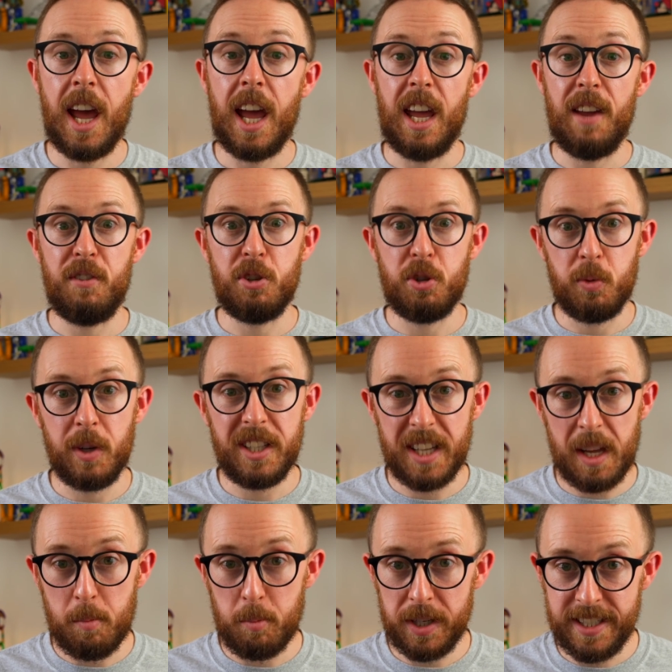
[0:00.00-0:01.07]
If you do eat
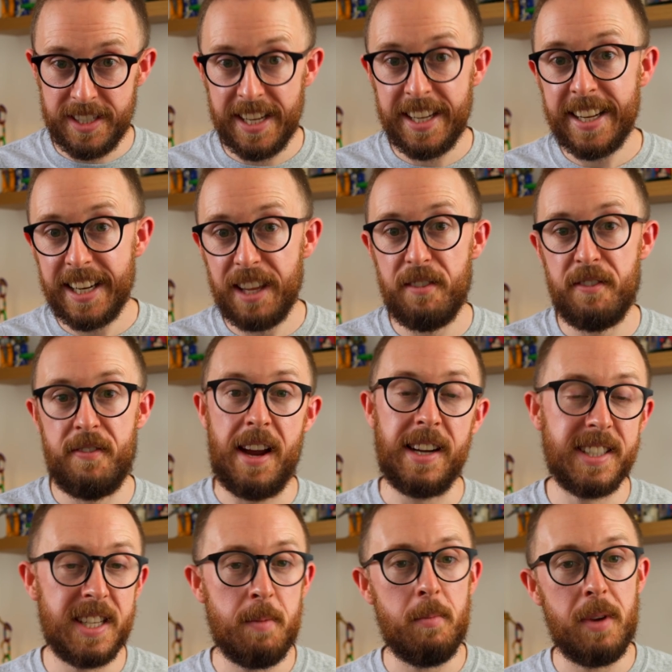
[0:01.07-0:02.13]
a particularly
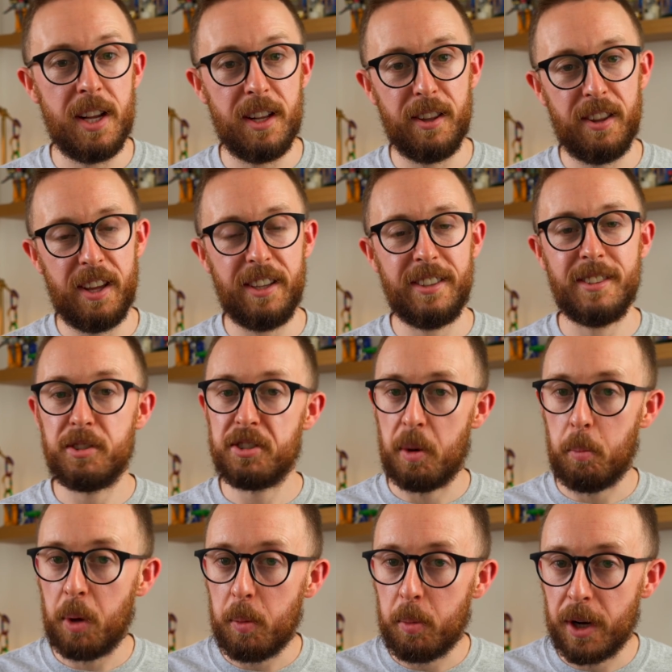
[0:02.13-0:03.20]
fatty meal, then
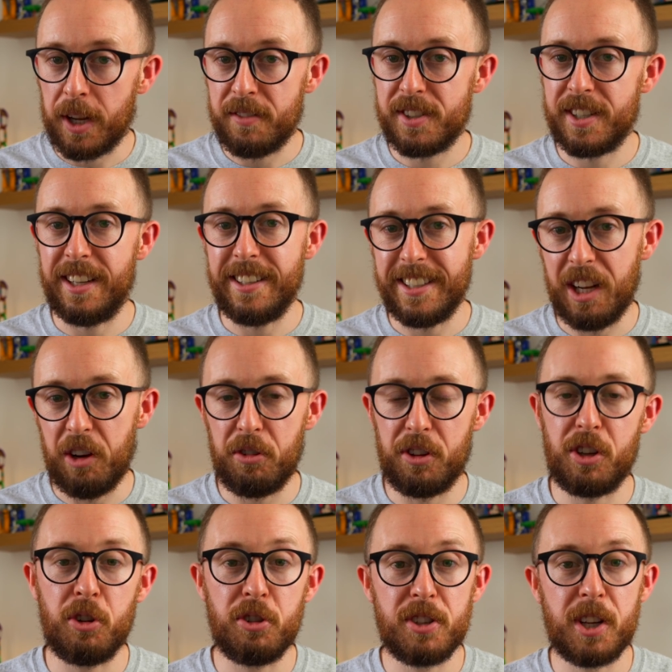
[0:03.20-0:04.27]
some people have said, you know, the
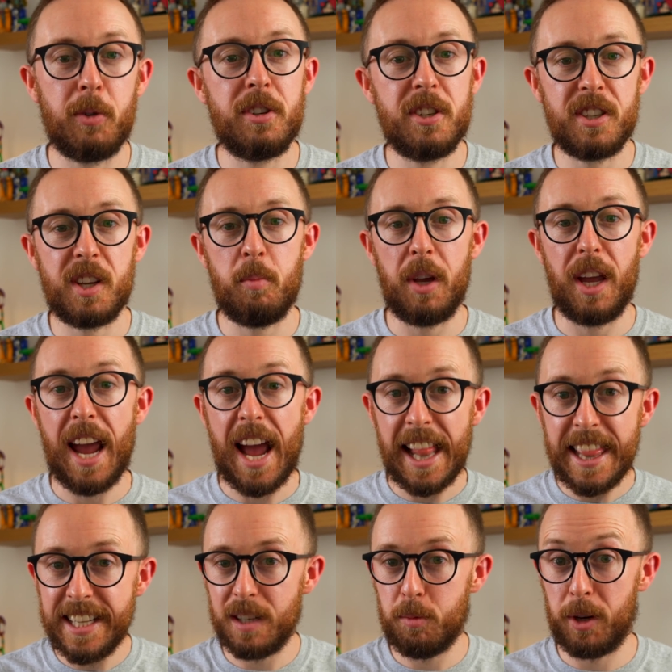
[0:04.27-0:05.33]
consequences can be a
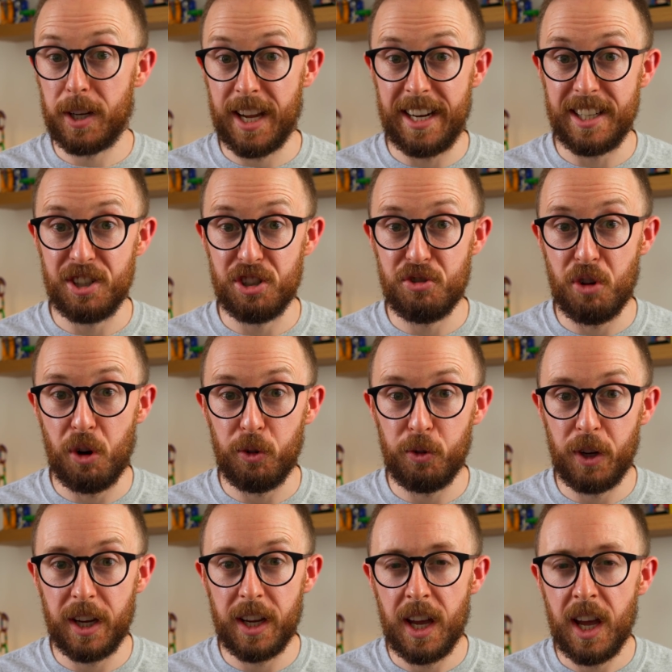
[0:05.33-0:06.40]
little bit
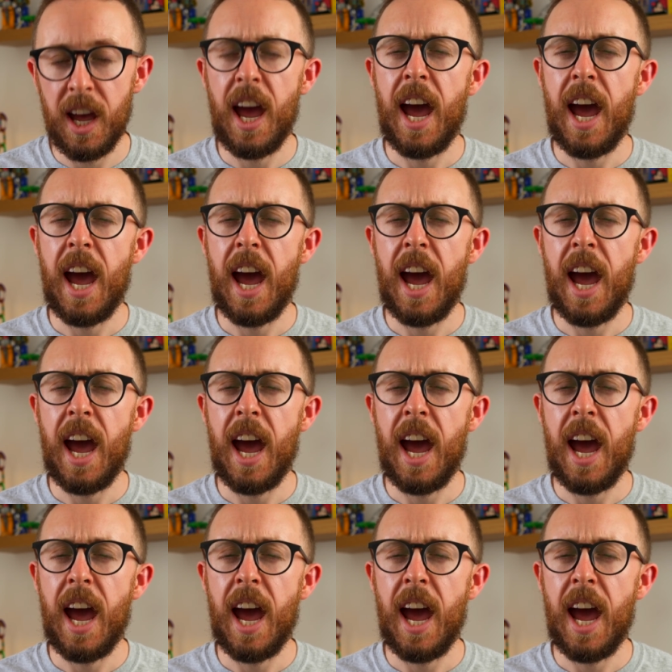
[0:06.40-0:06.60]
catastrophic.